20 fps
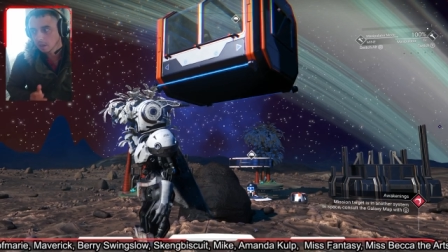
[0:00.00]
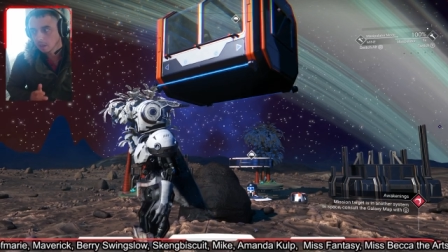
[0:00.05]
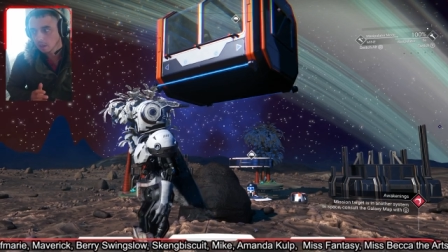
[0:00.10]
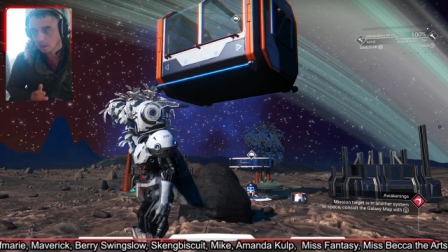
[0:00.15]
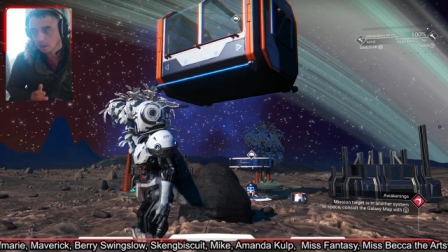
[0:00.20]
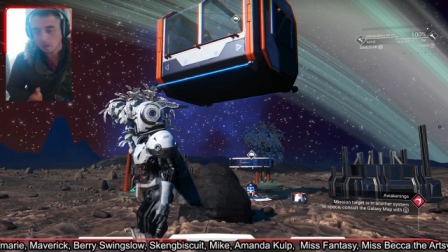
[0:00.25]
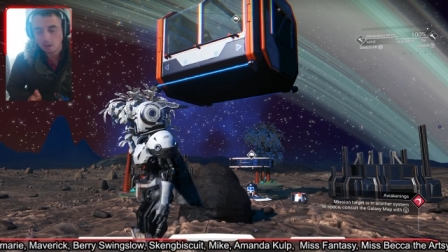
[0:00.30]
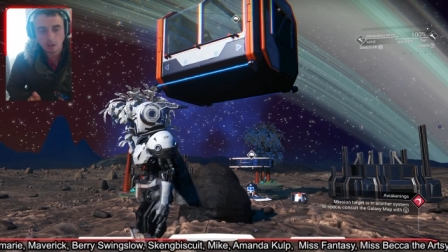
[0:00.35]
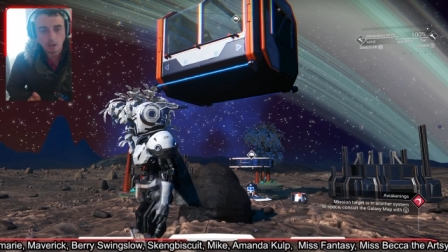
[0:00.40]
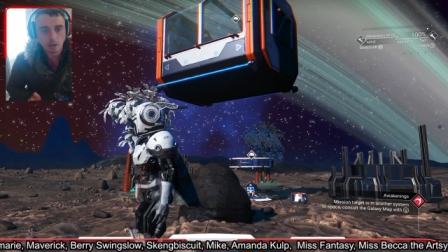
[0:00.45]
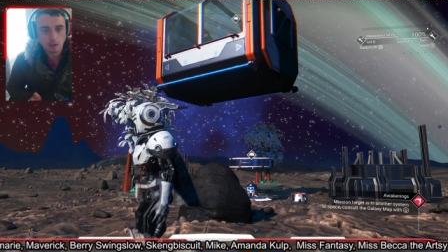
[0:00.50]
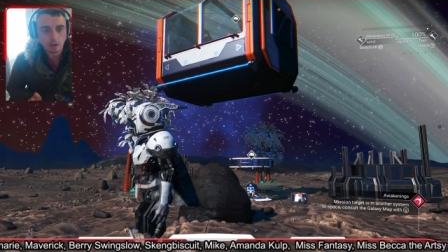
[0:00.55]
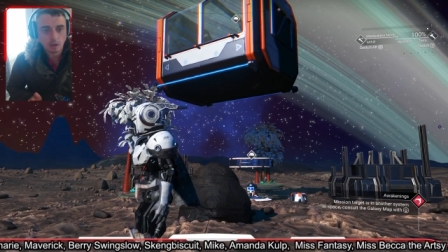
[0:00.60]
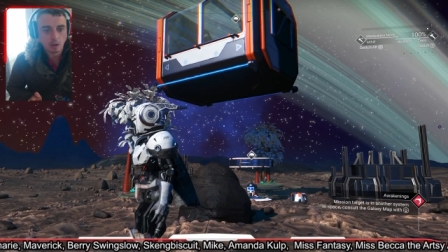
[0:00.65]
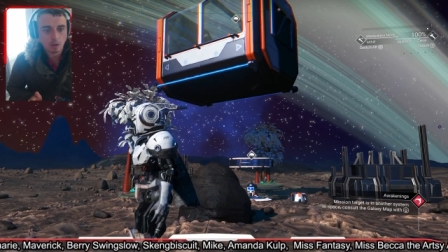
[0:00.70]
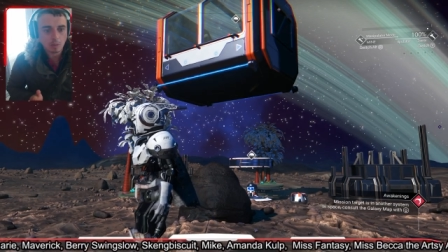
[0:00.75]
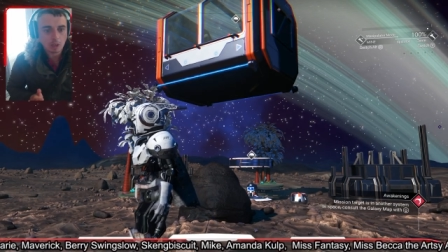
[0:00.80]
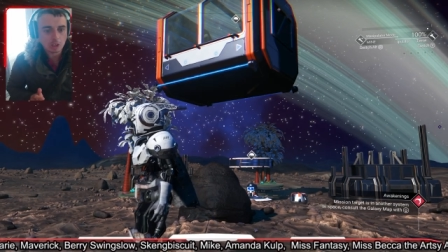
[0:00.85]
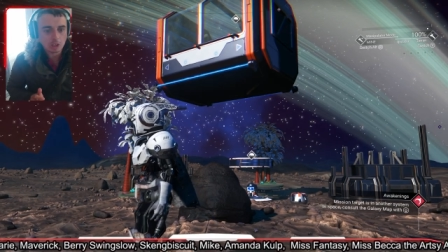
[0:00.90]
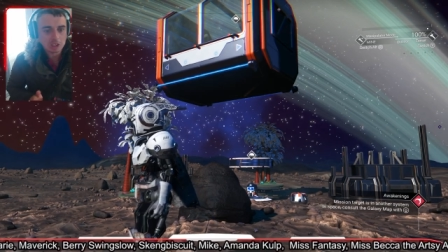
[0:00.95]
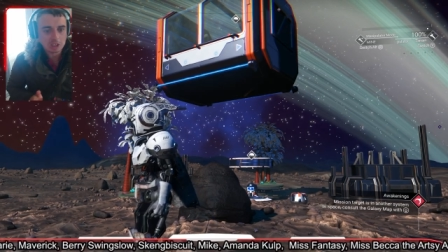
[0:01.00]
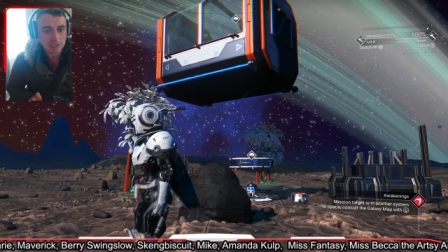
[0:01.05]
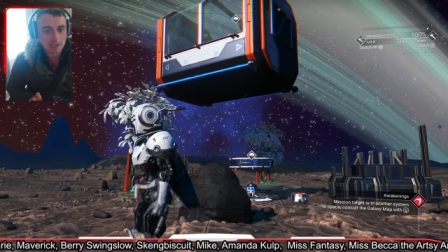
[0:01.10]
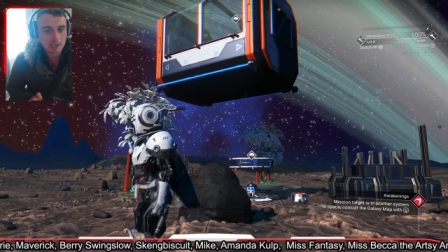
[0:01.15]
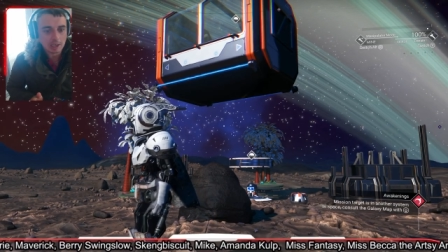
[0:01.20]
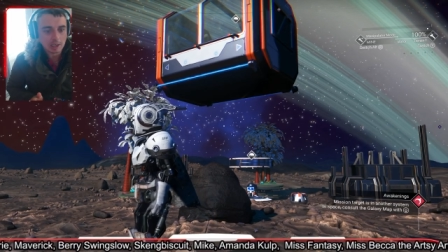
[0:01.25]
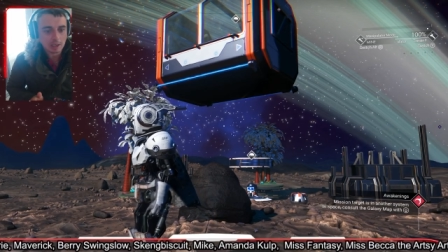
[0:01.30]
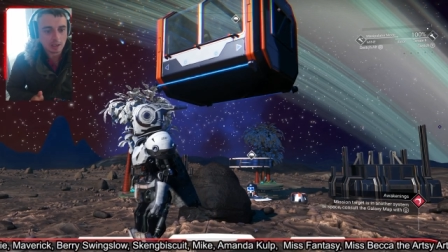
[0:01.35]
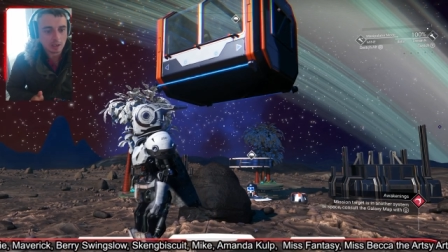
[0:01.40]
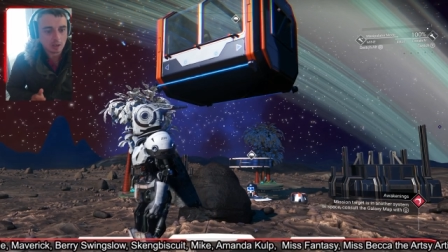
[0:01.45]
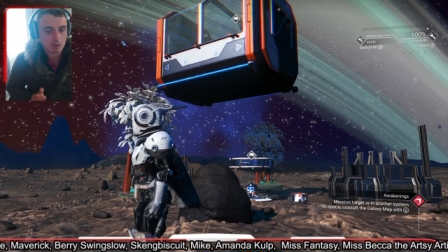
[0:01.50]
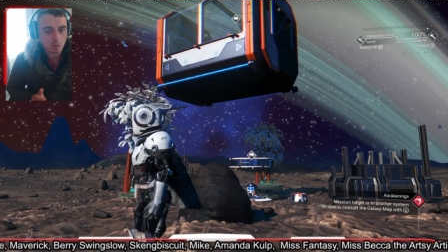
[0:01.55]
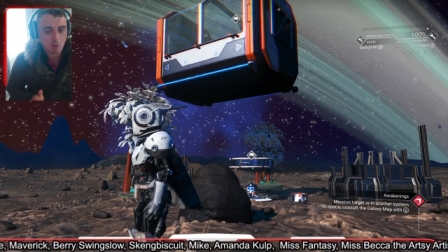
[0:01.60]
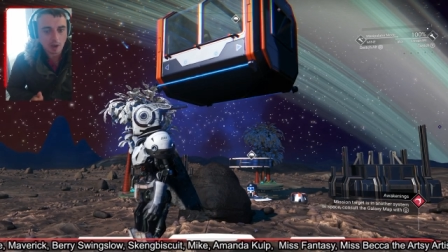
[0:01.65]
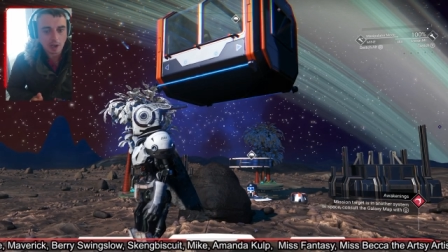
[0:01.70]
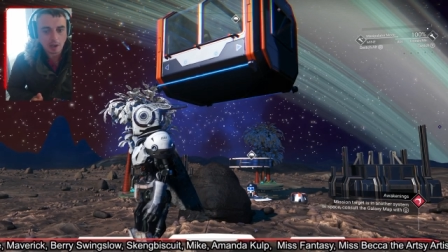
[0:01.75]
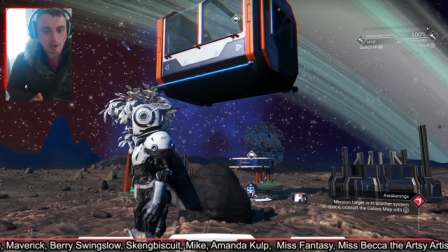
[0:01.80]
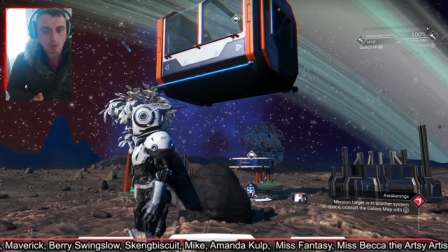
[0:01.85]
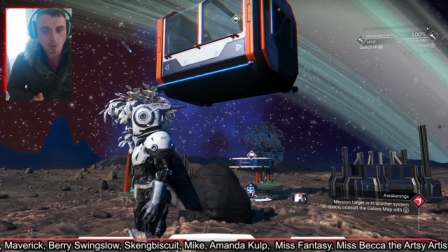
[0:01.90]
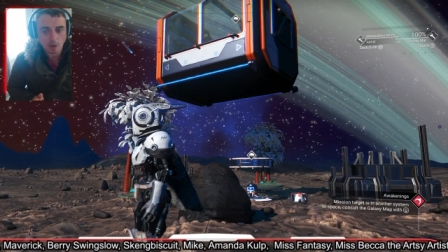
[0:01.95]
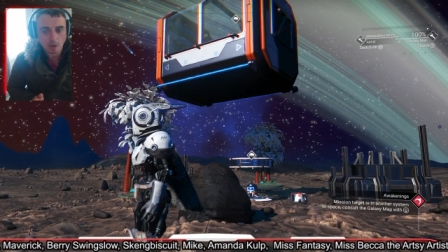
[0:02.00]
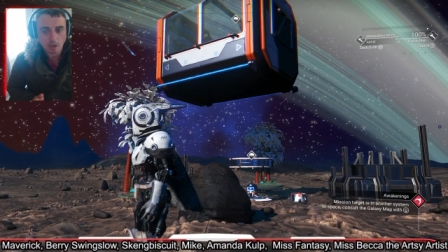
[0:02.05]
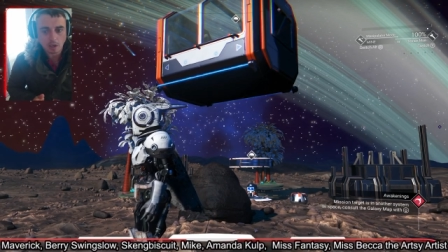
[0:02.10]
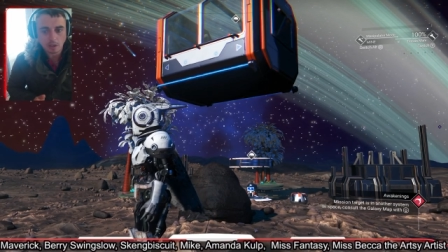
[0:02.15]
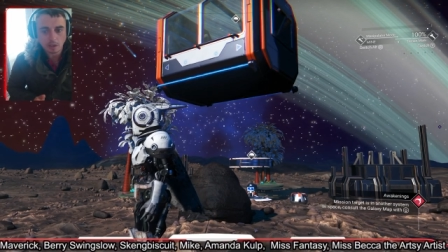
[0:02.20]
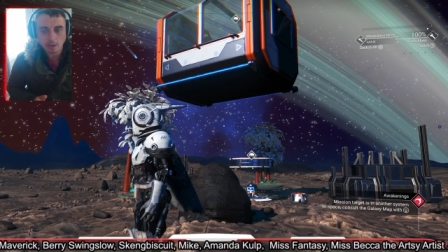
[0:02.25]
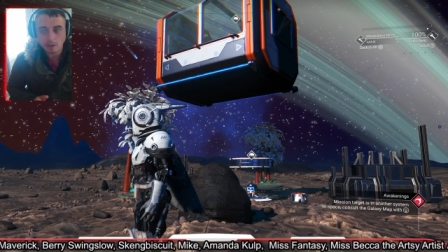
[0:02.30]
of uh, Sky quite quickly